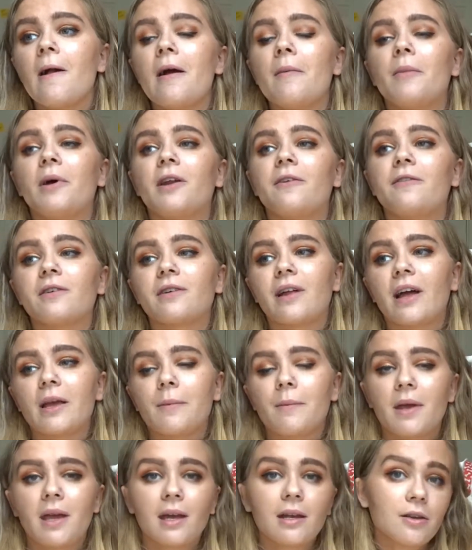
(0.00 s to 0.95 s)
But if you're like
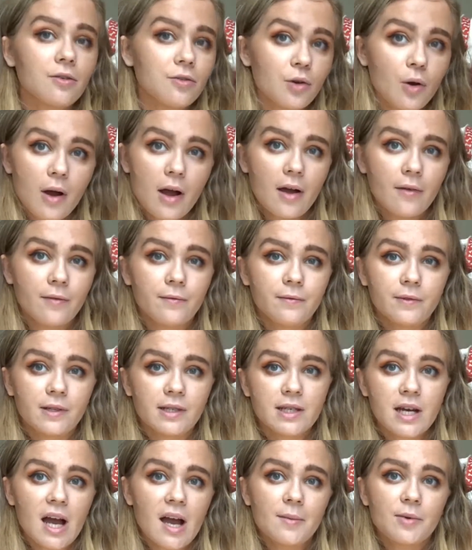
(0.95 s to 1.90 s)
me and you don't have the
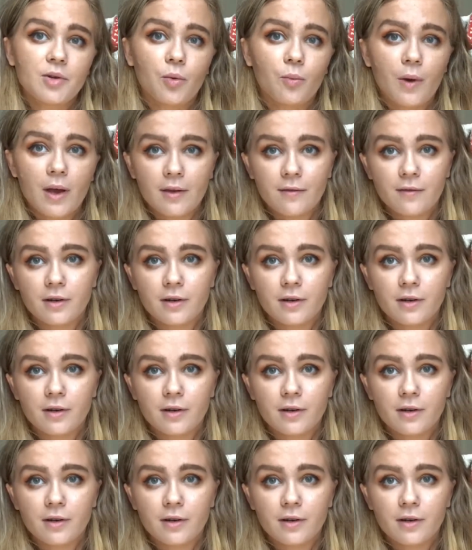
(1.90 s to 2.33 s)
time to wait